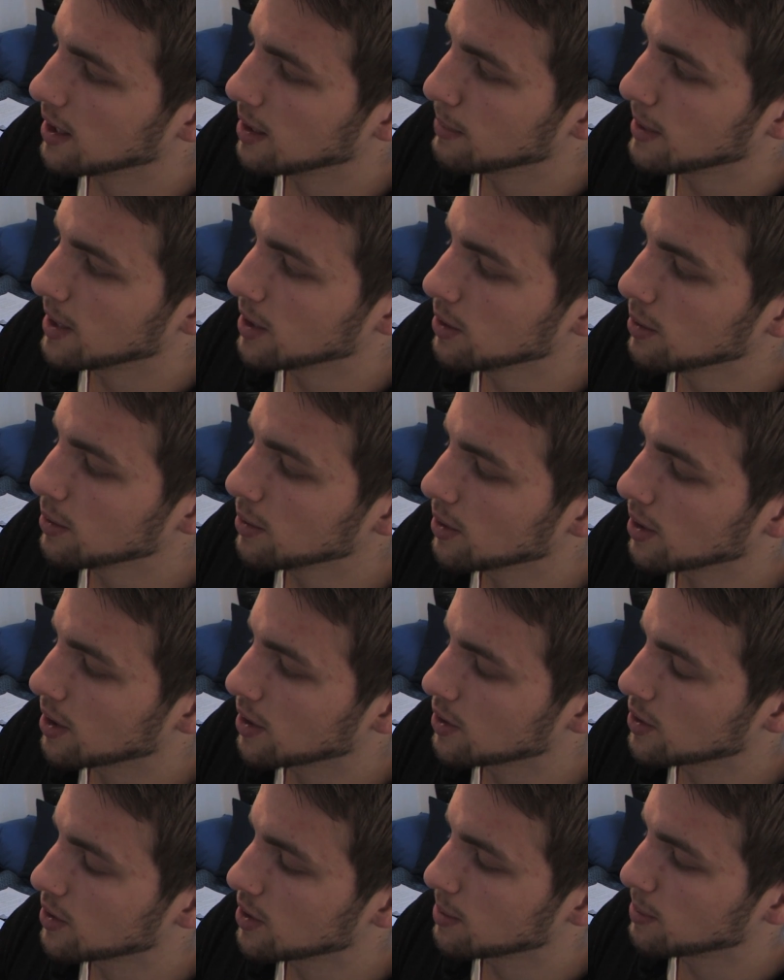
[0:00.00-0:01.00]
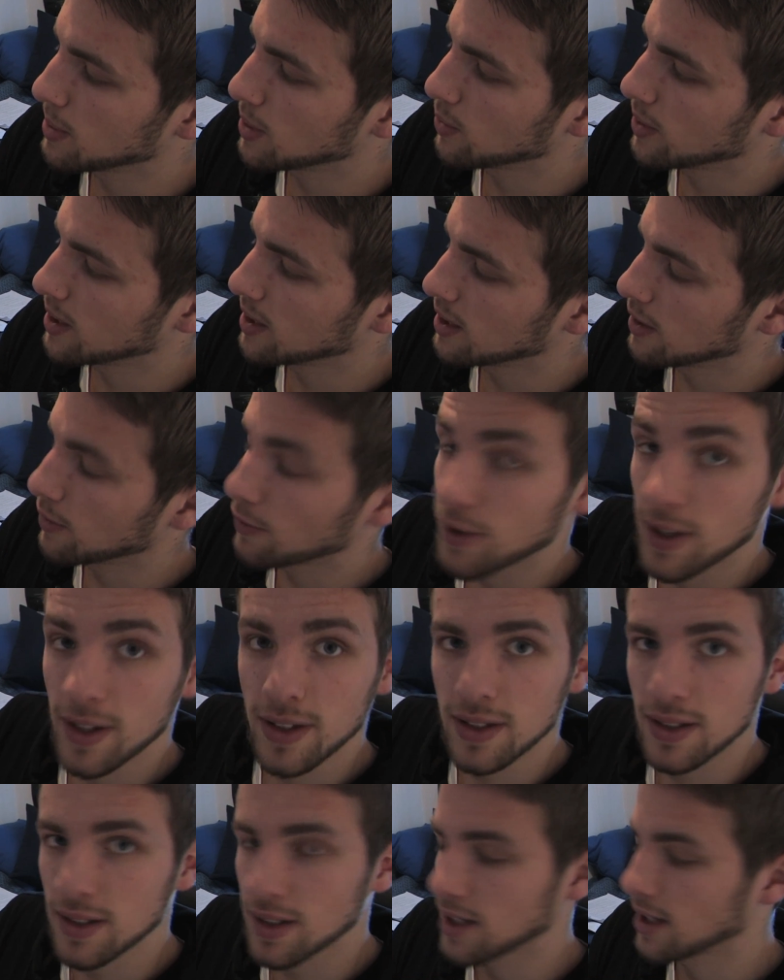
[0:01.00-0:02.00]
the menu you can choose between
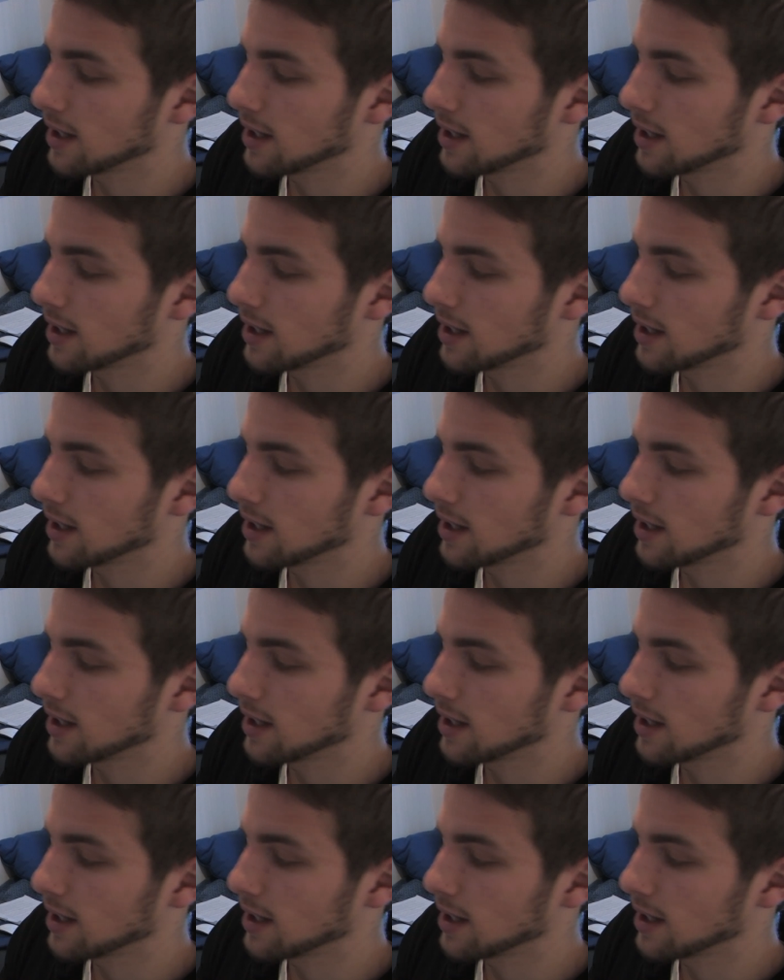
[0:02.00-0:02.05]
different